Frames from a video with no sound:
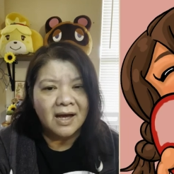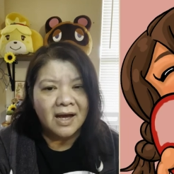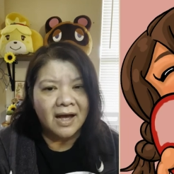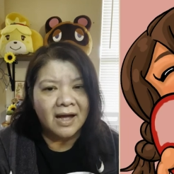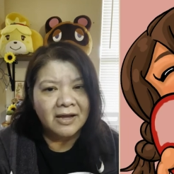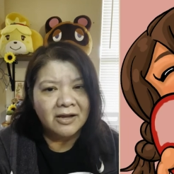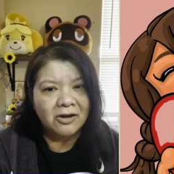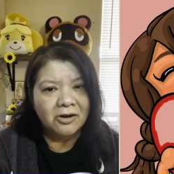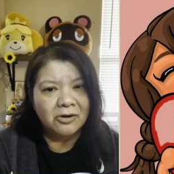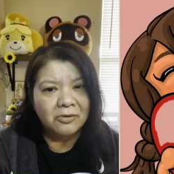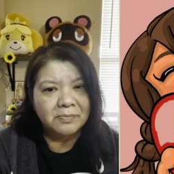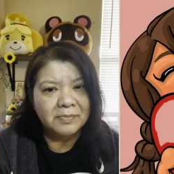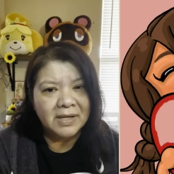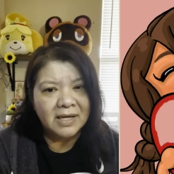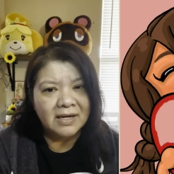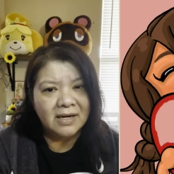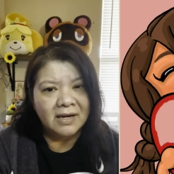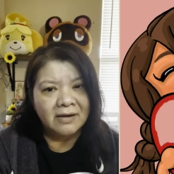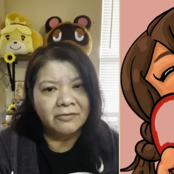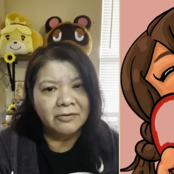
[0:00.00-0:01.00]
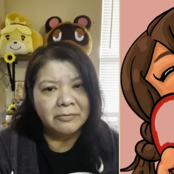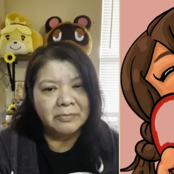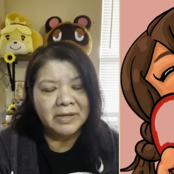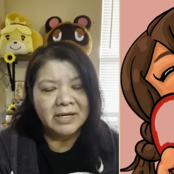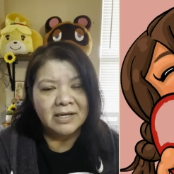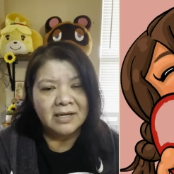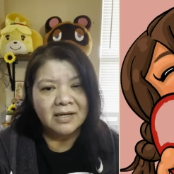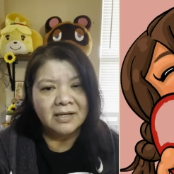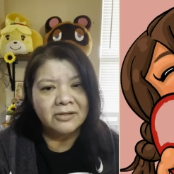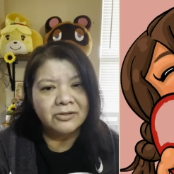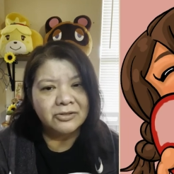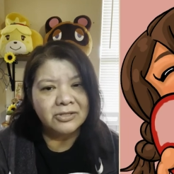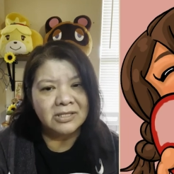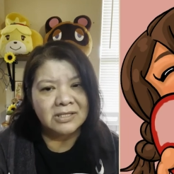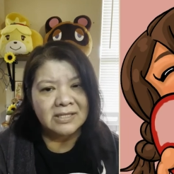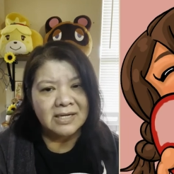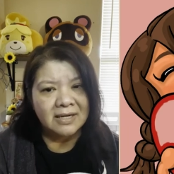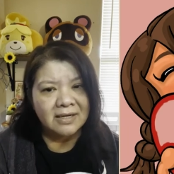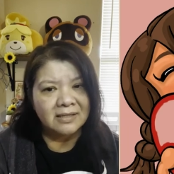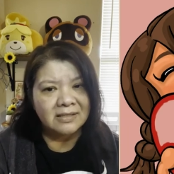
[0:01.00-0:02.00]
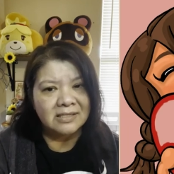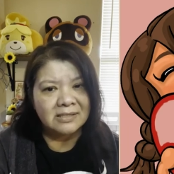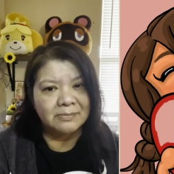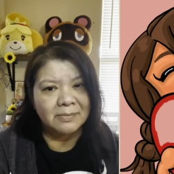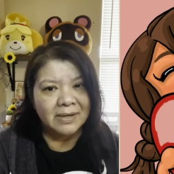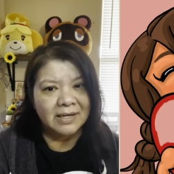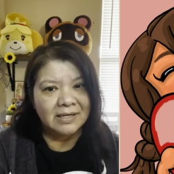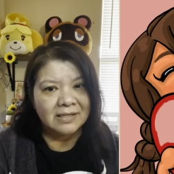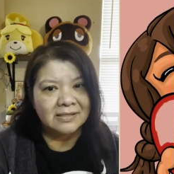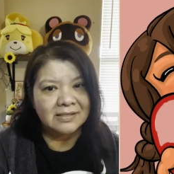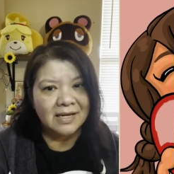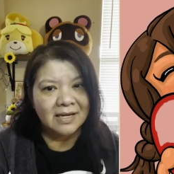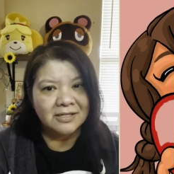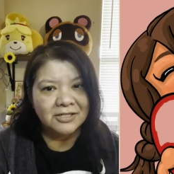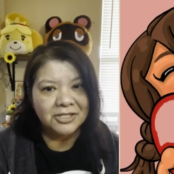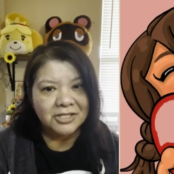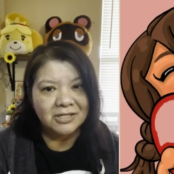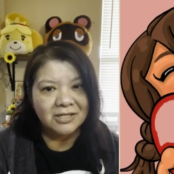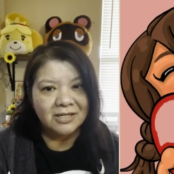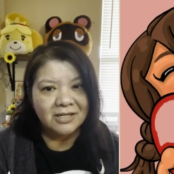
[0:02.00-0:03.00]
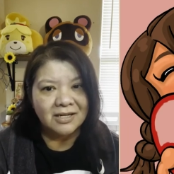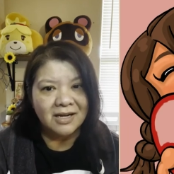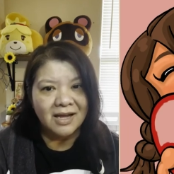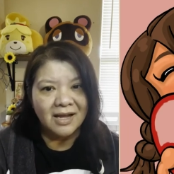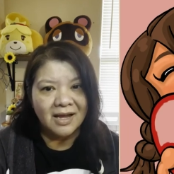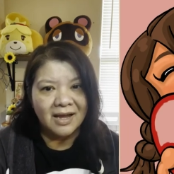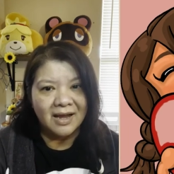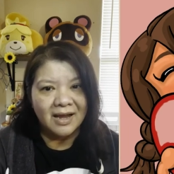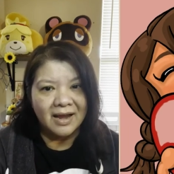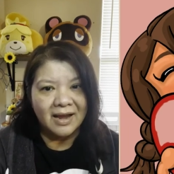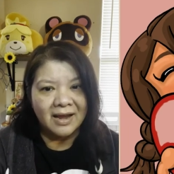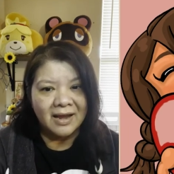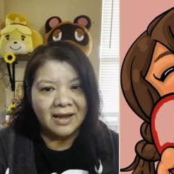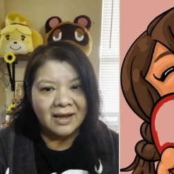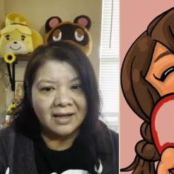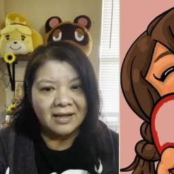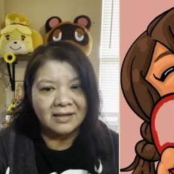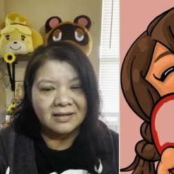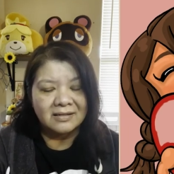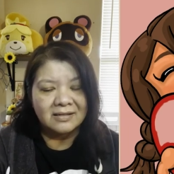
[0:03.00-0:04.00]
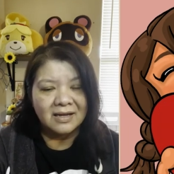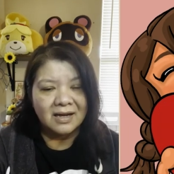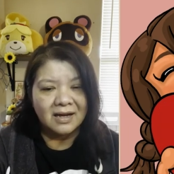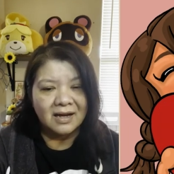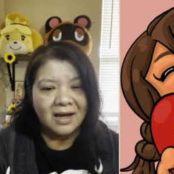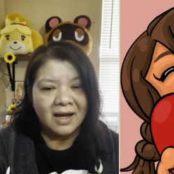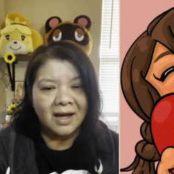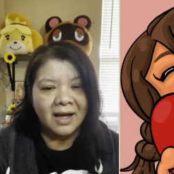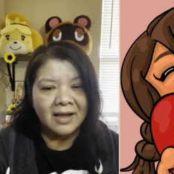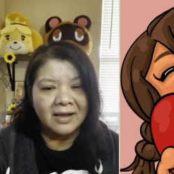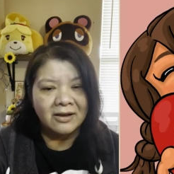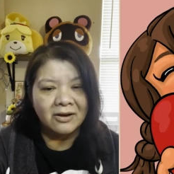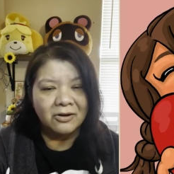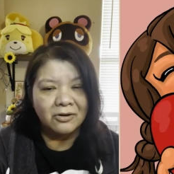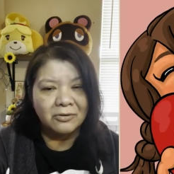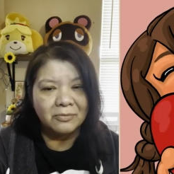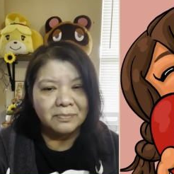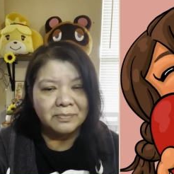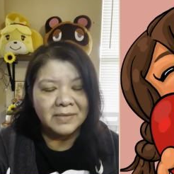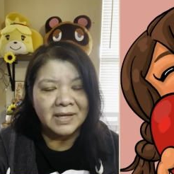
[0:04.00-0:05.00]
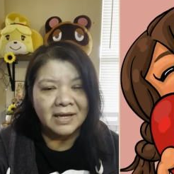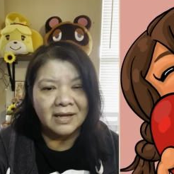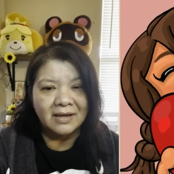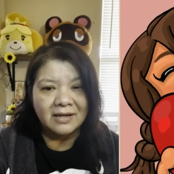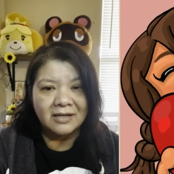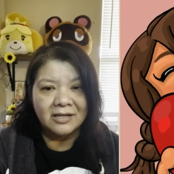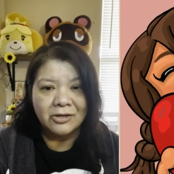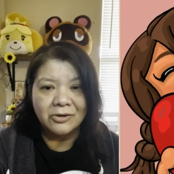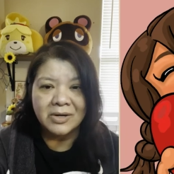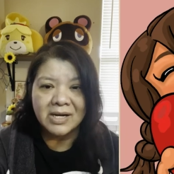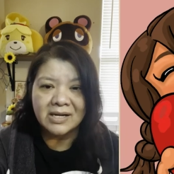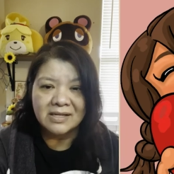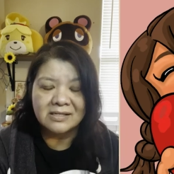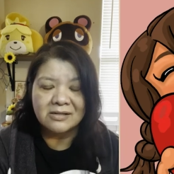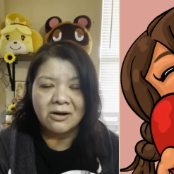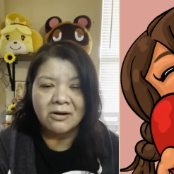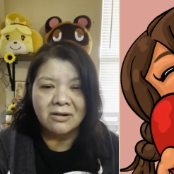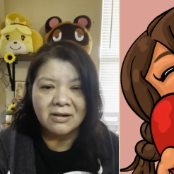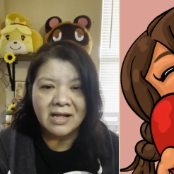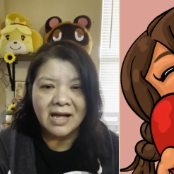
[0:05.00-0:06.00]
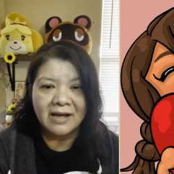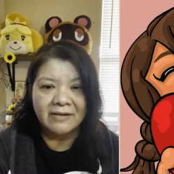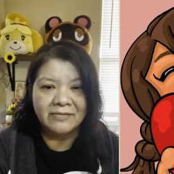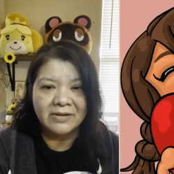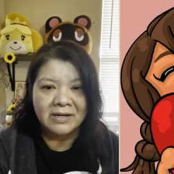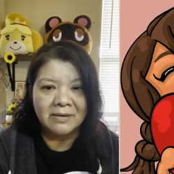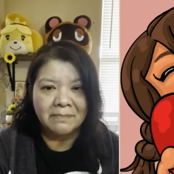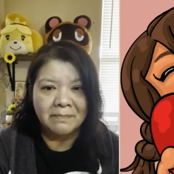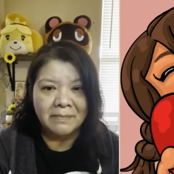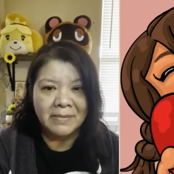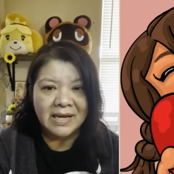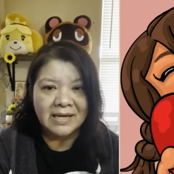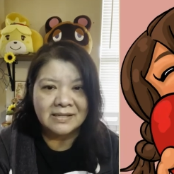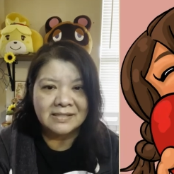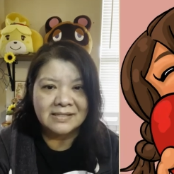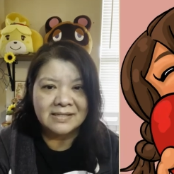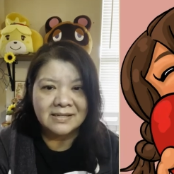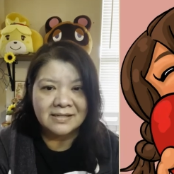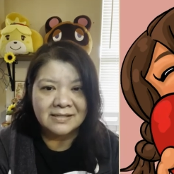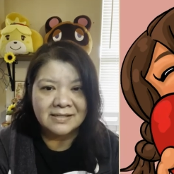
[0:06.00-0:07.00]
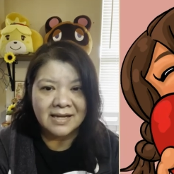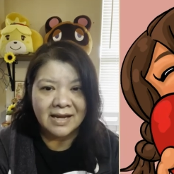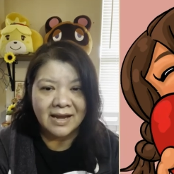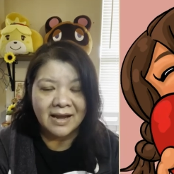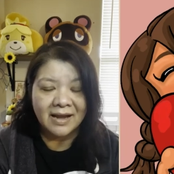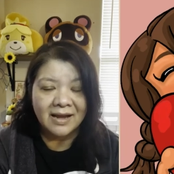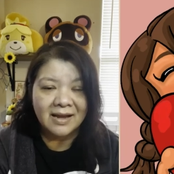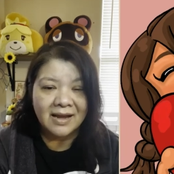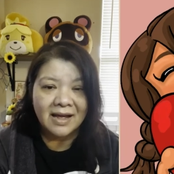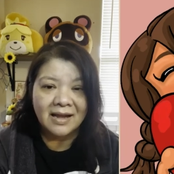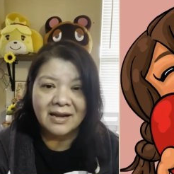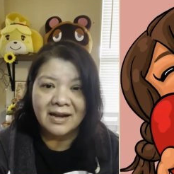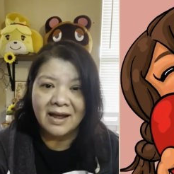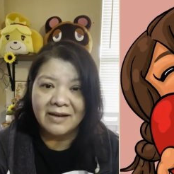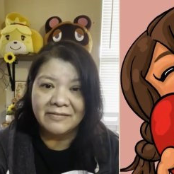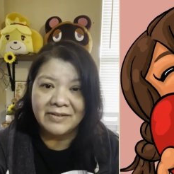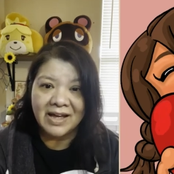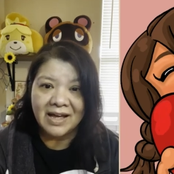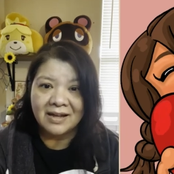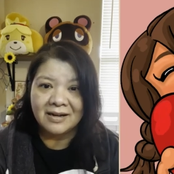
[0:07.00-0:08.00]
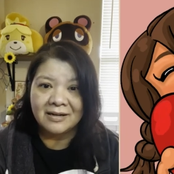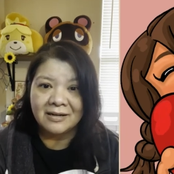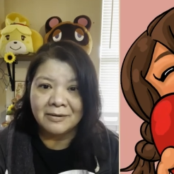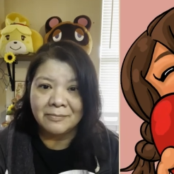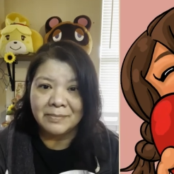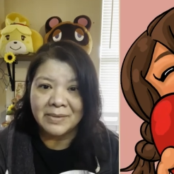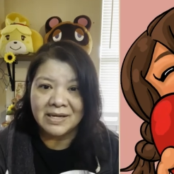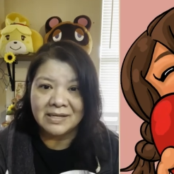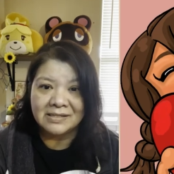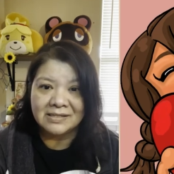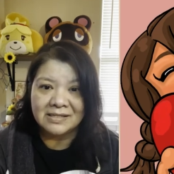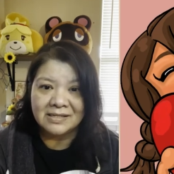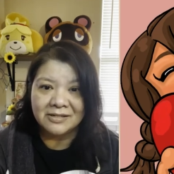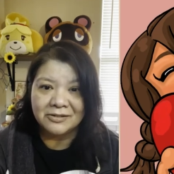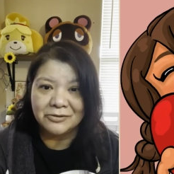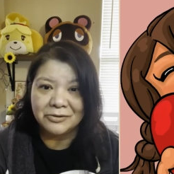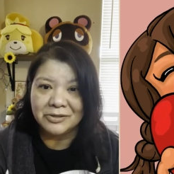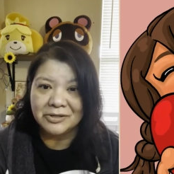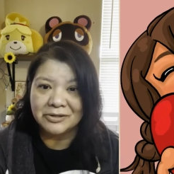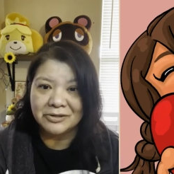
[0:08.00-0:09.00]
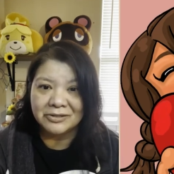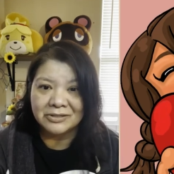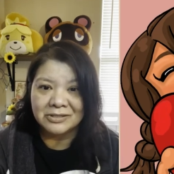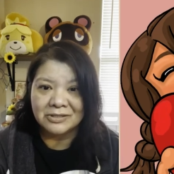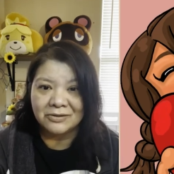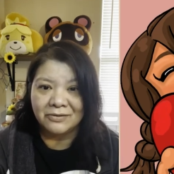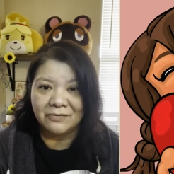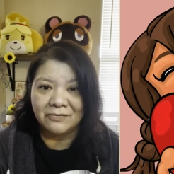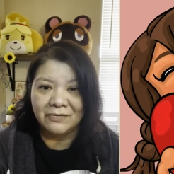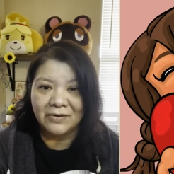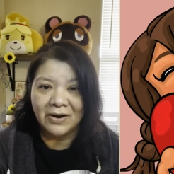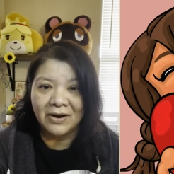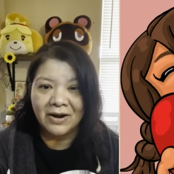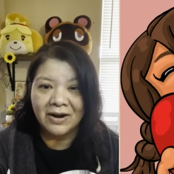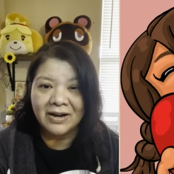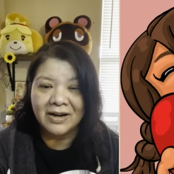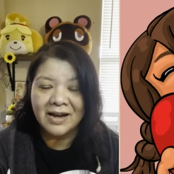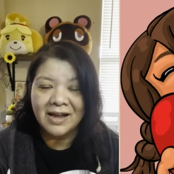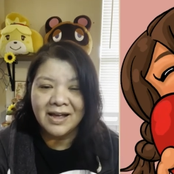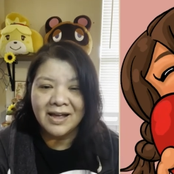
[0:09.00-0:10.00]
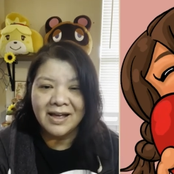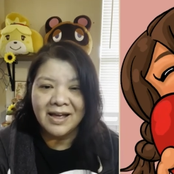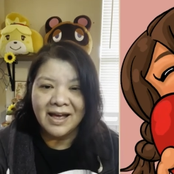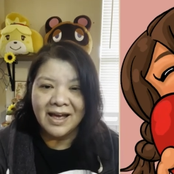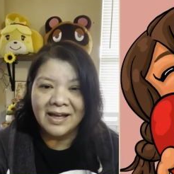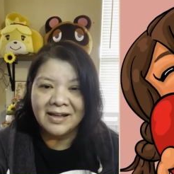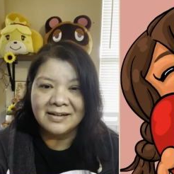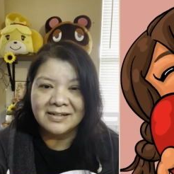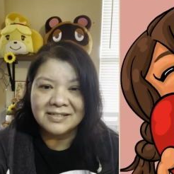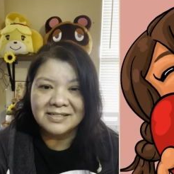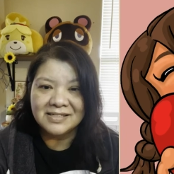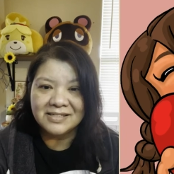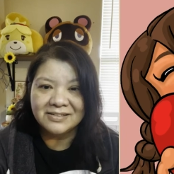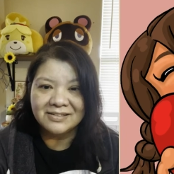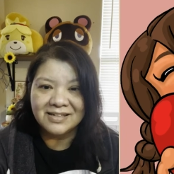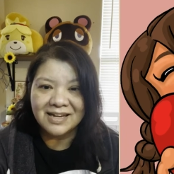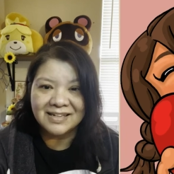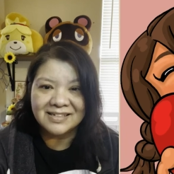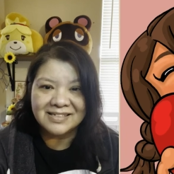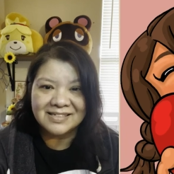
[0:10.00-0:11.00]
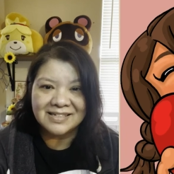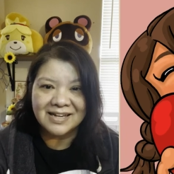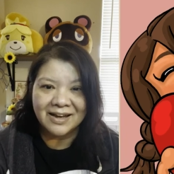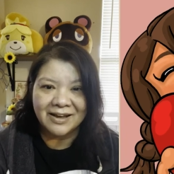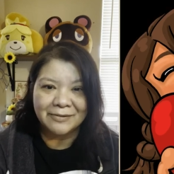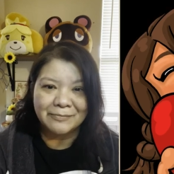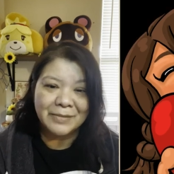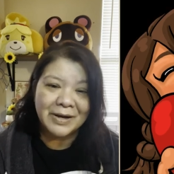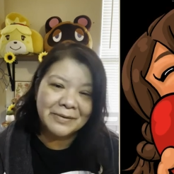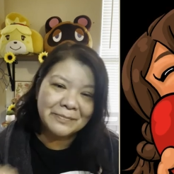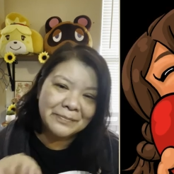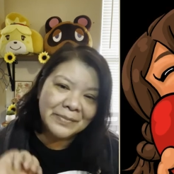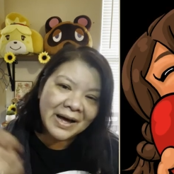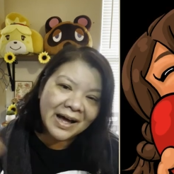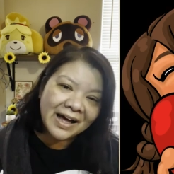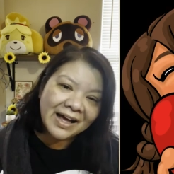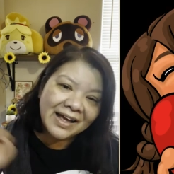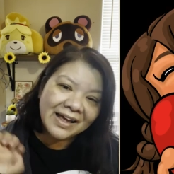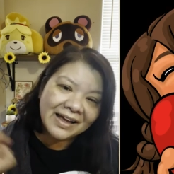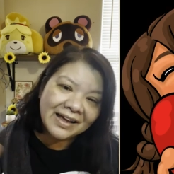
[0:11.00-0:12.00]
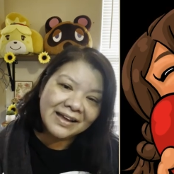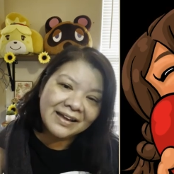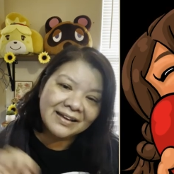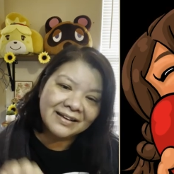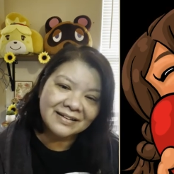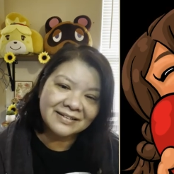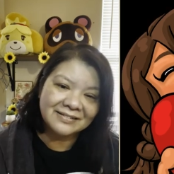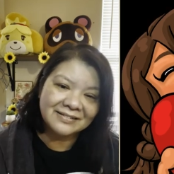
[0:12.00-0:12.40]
I hope that everybody understands my intention and I hope that you guys all have an amazing day and have had an amazing new year so far. And until next time, bye!